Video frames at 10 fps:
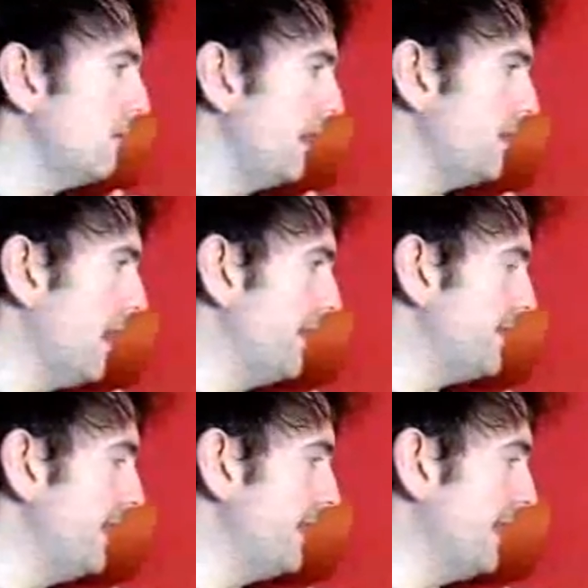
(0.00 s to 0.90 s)
and
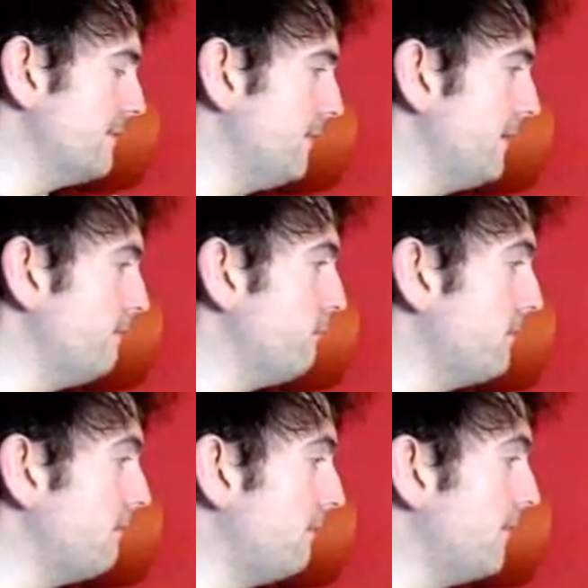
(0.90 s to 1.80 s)
ideally that's what
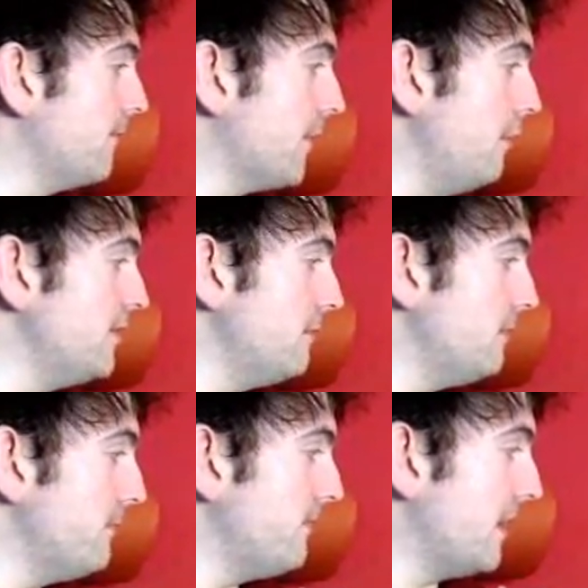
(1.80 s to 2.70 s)
we want from
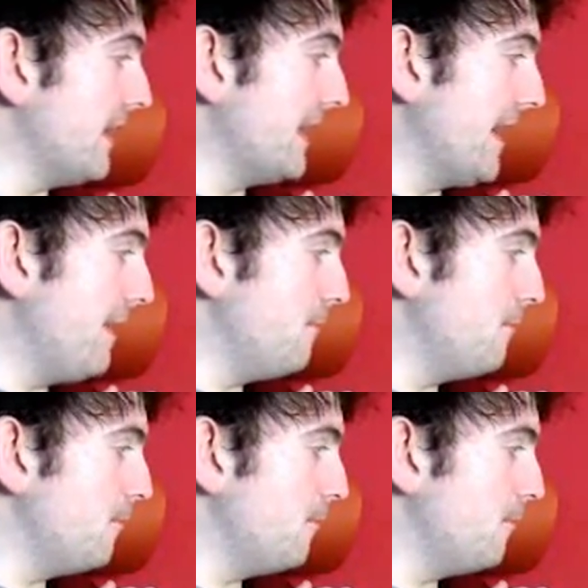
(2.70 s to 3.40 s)
Frozen when we finally get it,